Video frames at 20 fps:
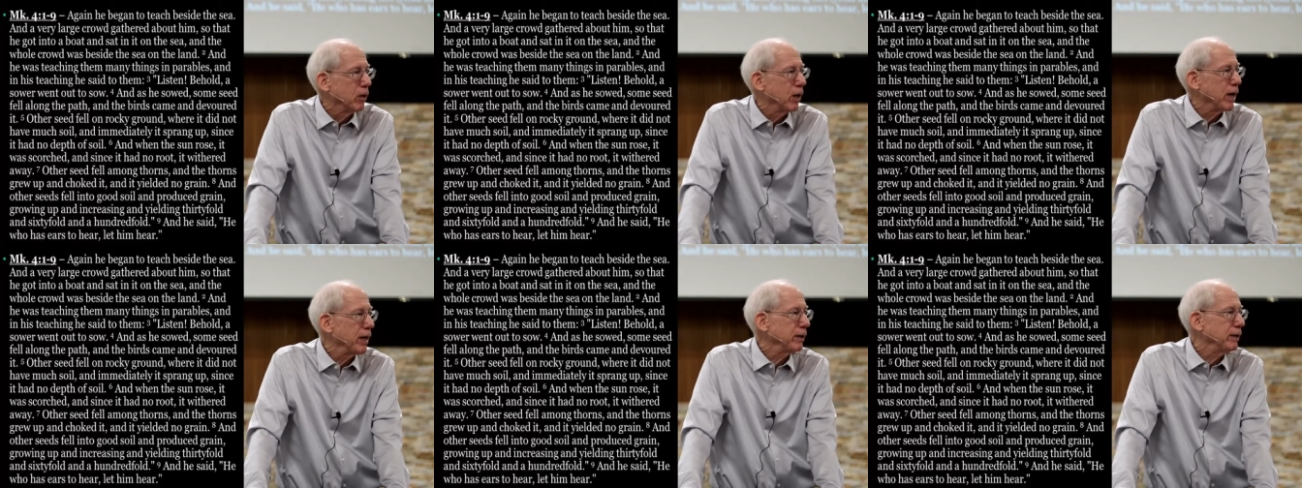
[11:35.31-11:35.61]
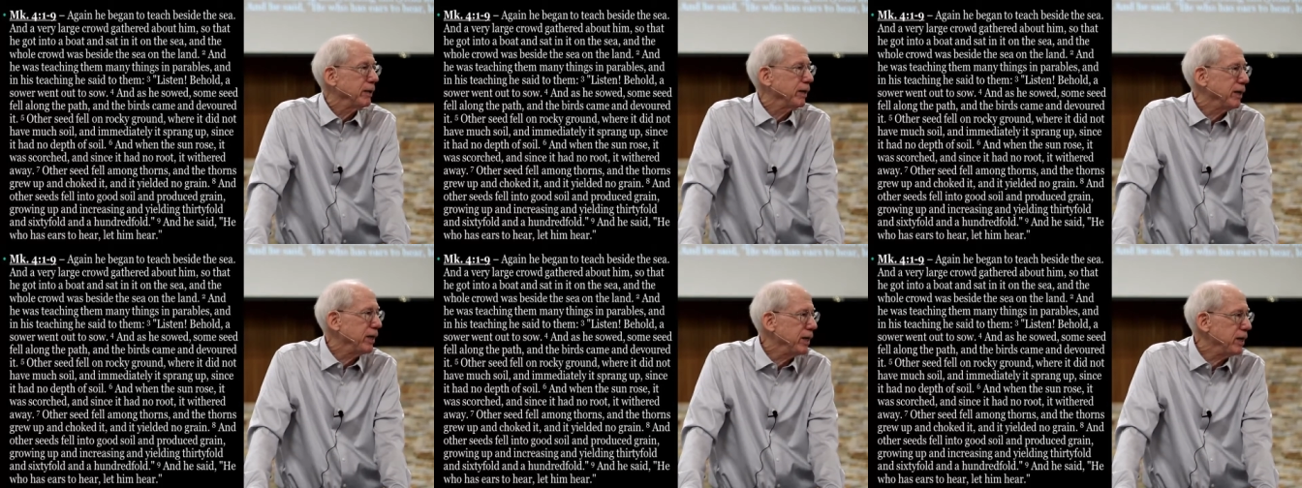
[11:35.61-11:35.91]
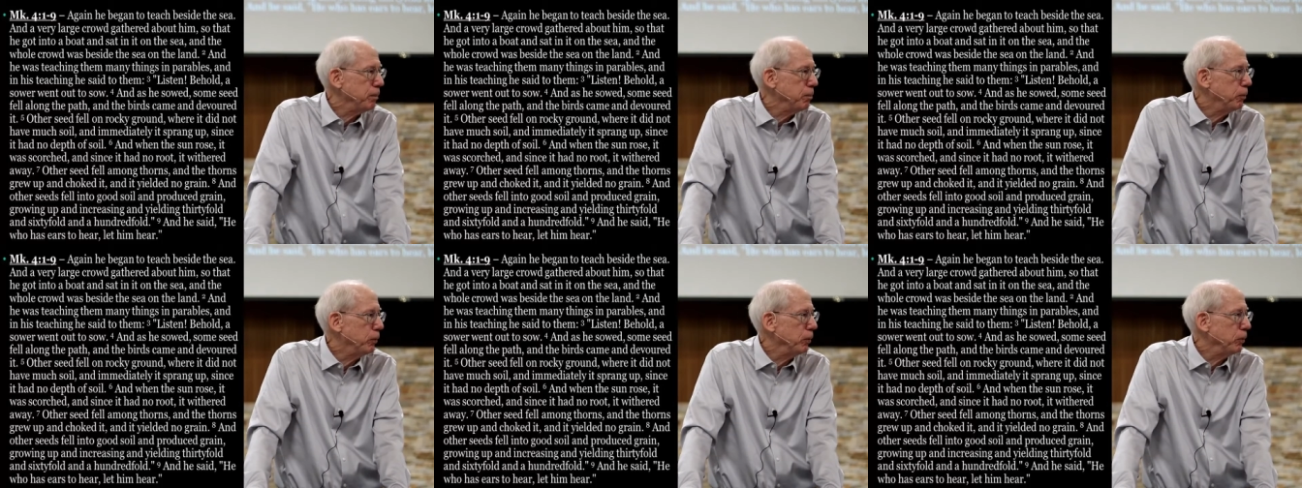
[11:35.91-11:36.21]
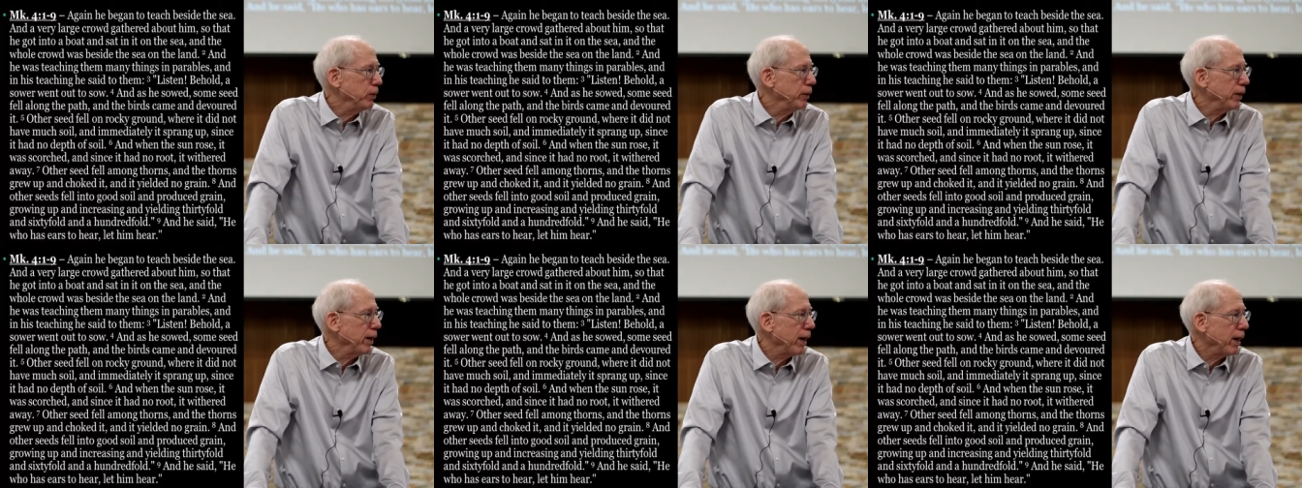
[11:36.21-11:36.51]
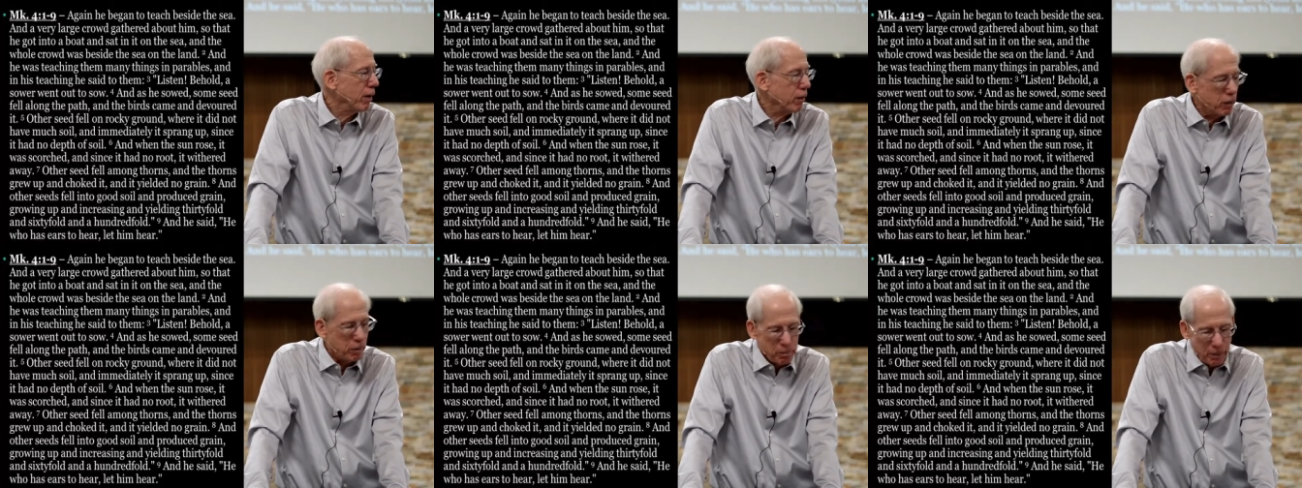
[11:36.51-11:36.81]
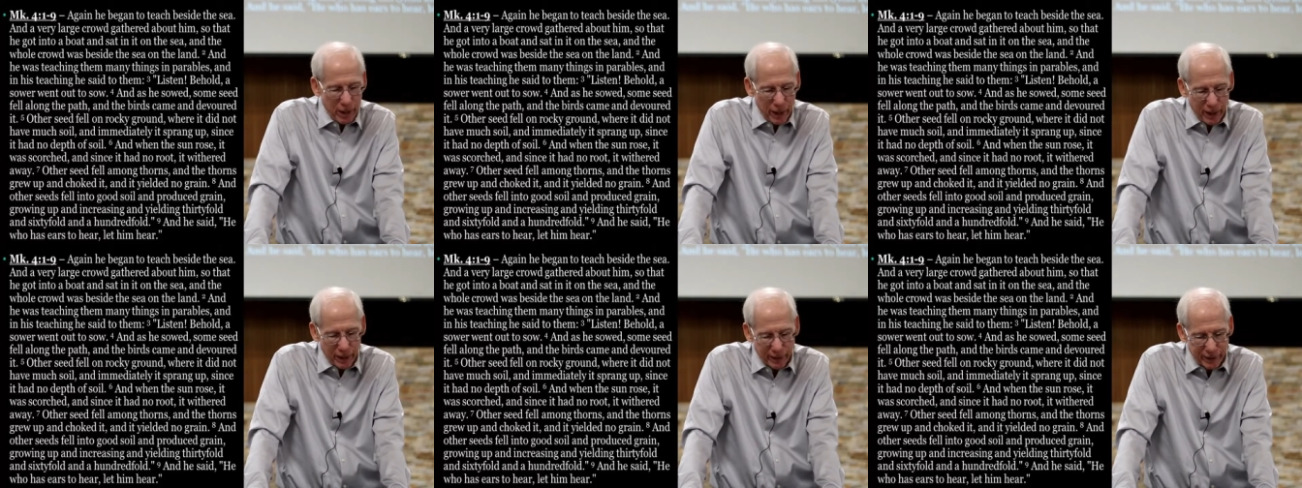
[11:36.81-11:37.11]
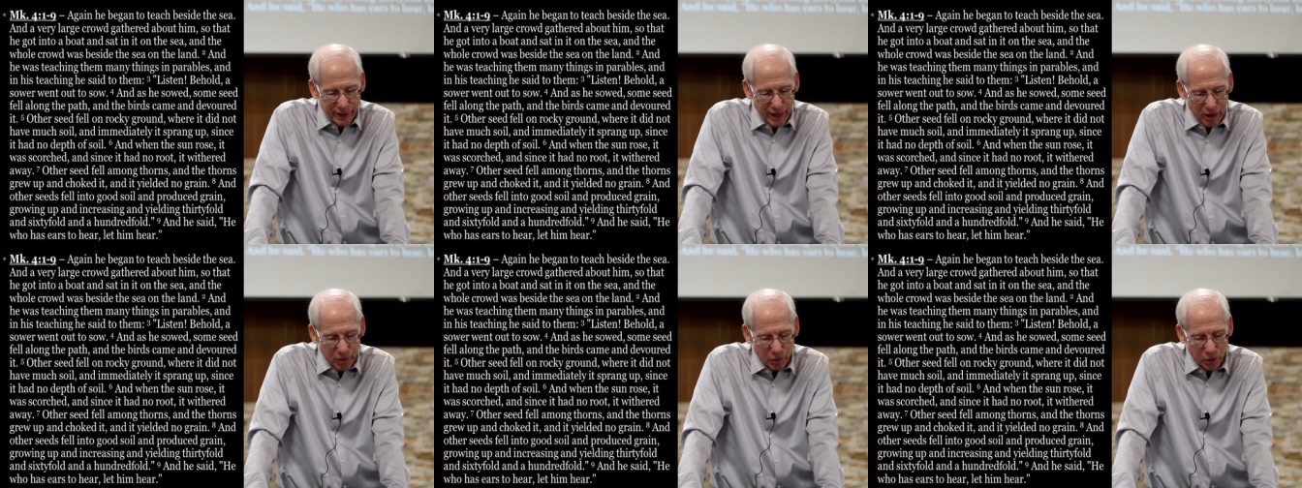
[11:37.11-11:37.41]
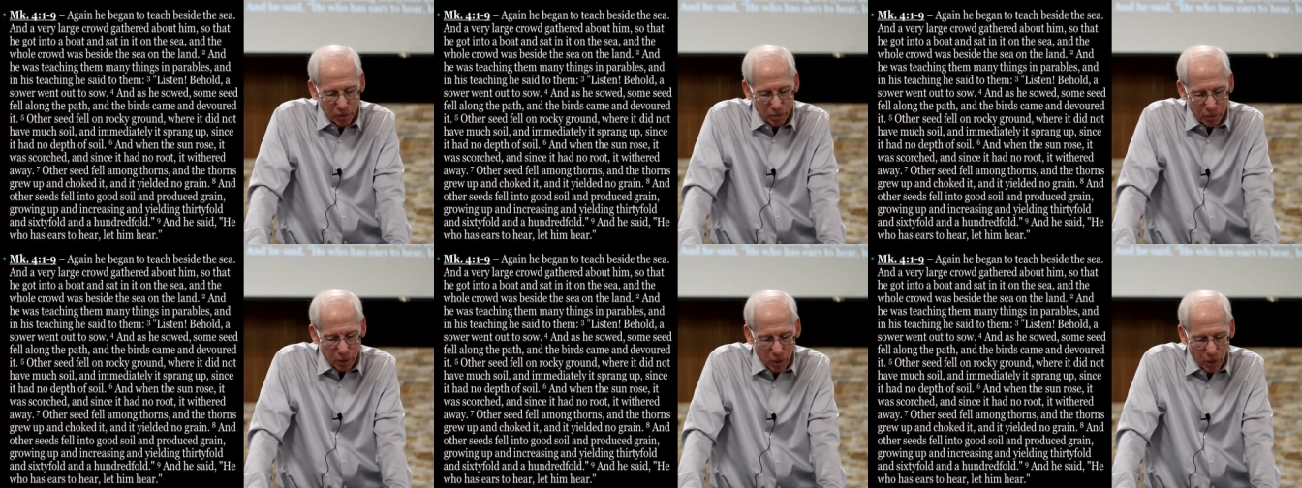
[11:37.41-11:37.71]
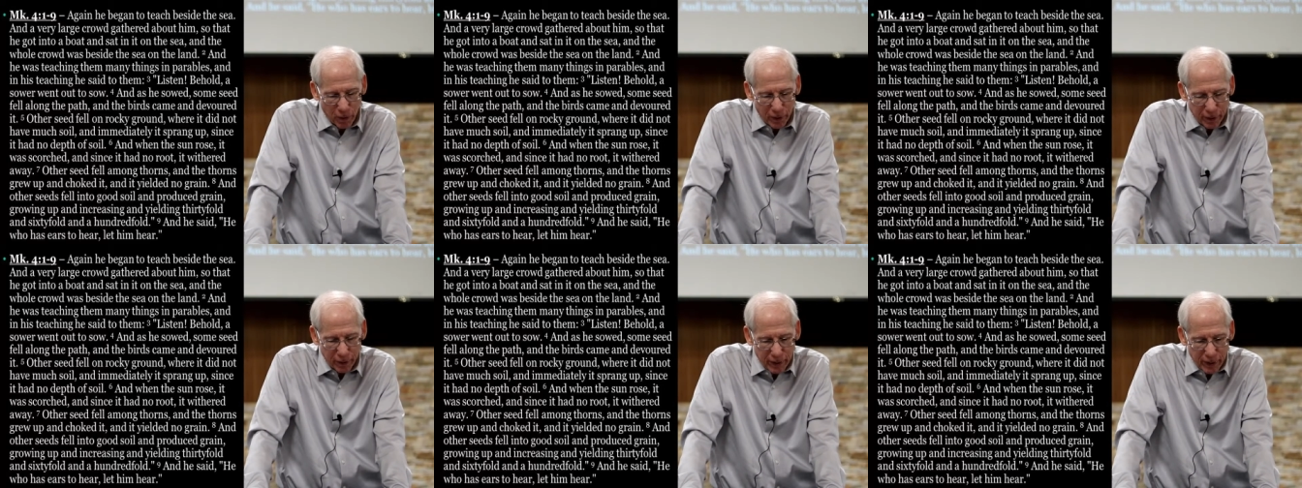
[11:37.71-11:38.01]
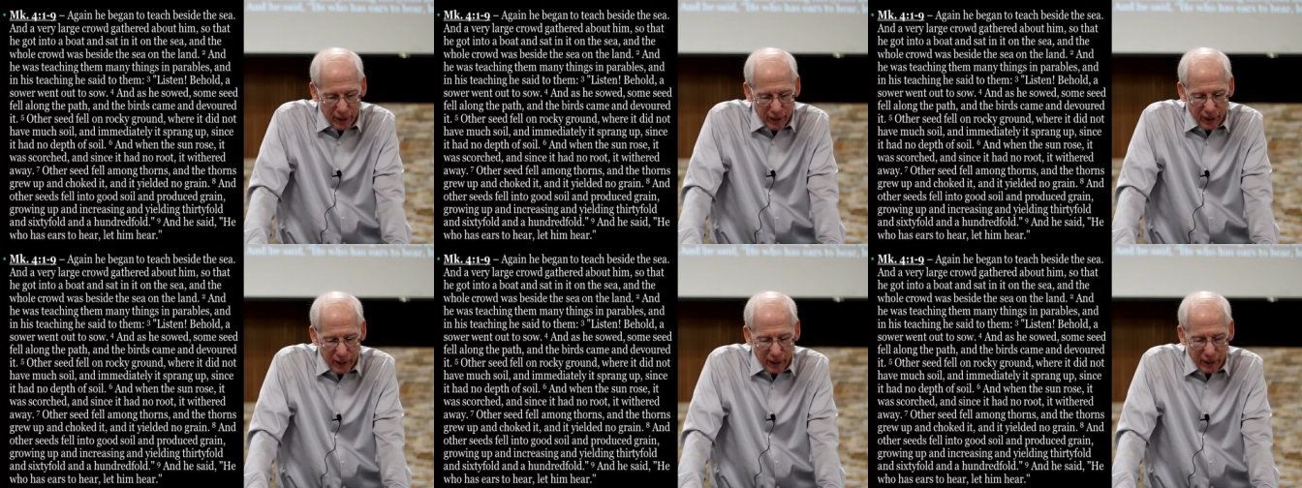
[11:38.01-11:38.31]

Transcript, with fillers: like the Hebrew and Aramaic counterpart,